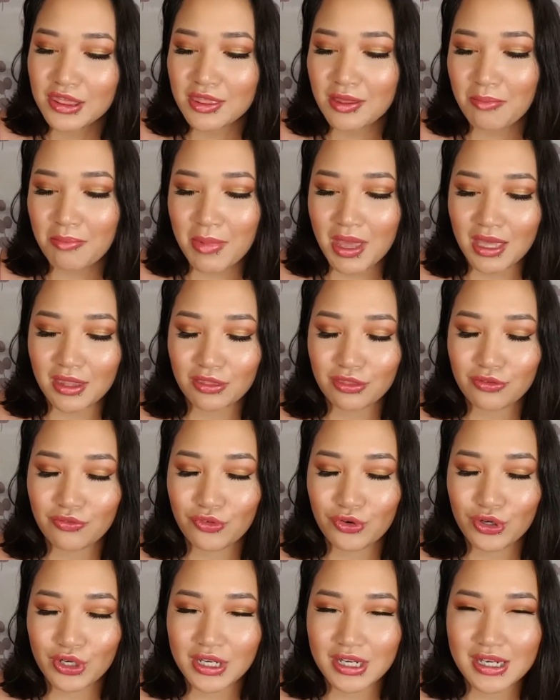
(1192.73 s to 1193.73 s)
the math
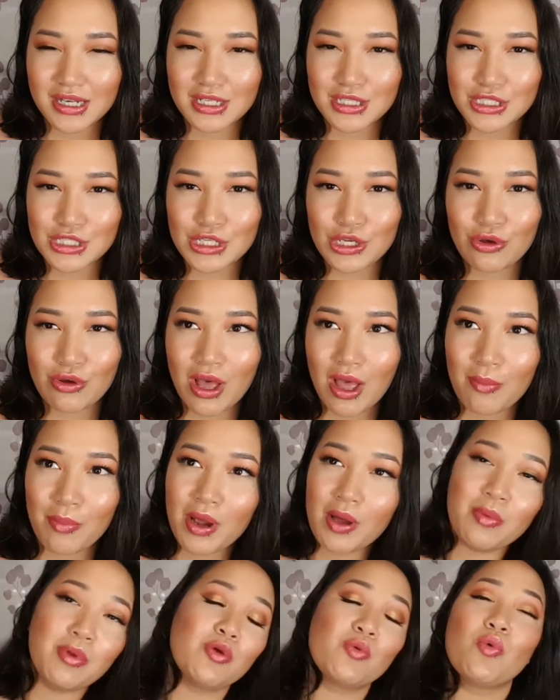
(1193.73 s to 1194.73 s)
for it. So I
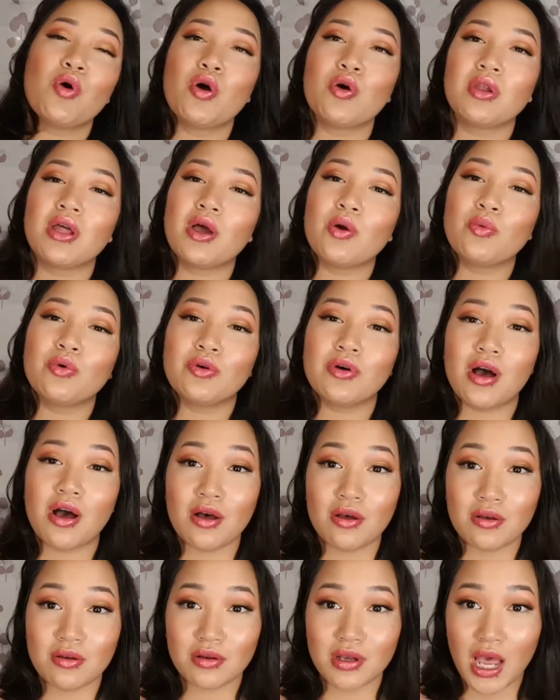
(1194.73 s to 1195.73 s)
probably won't.
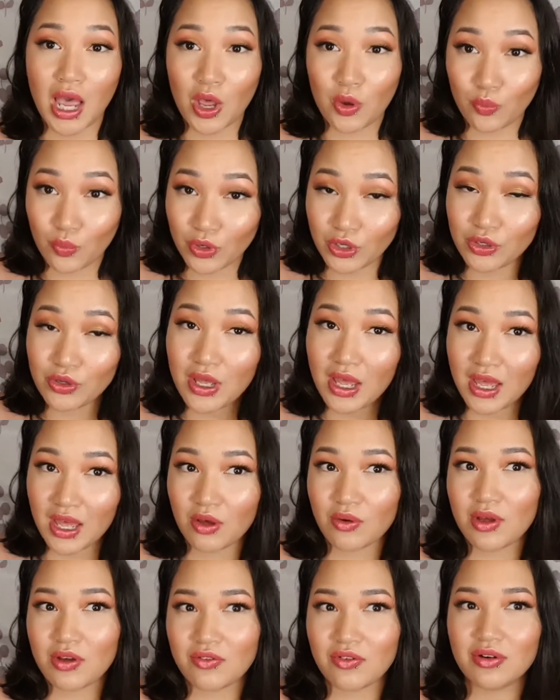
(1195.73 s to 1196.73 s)
I will,
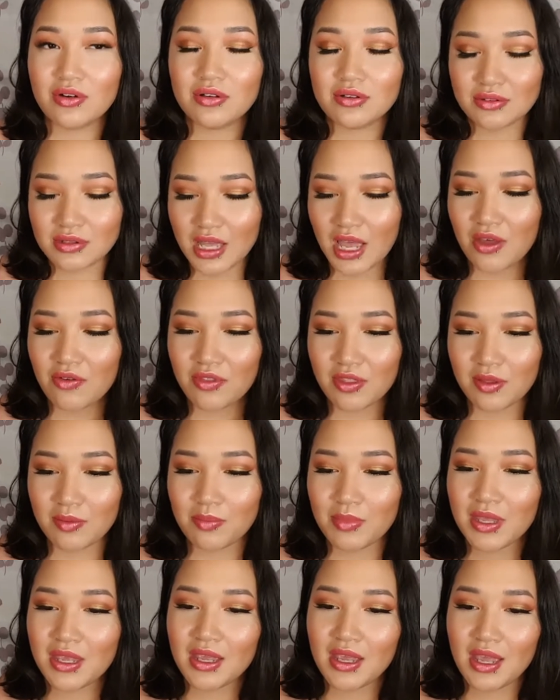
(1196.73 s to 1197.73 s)
however, have
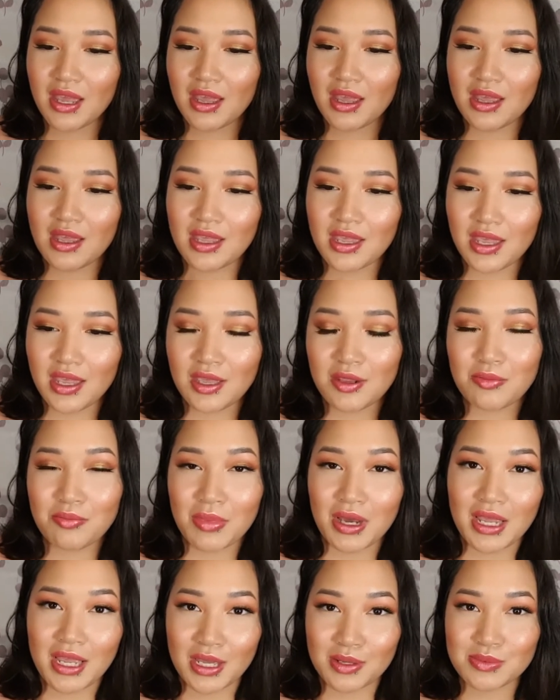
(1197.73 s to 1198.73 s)
them in
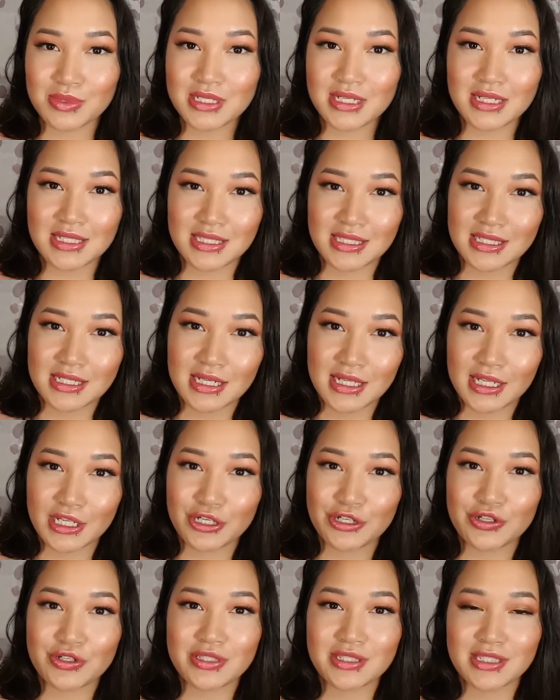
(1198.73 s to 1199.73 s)
my empties and
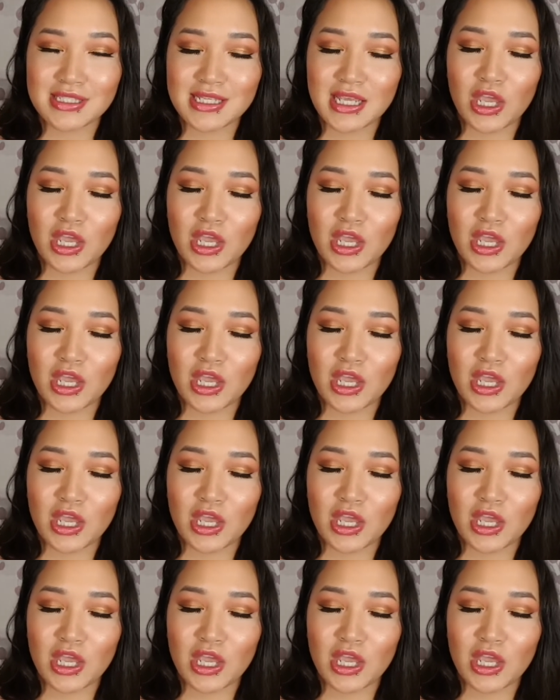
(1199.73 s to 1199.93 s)
declutters and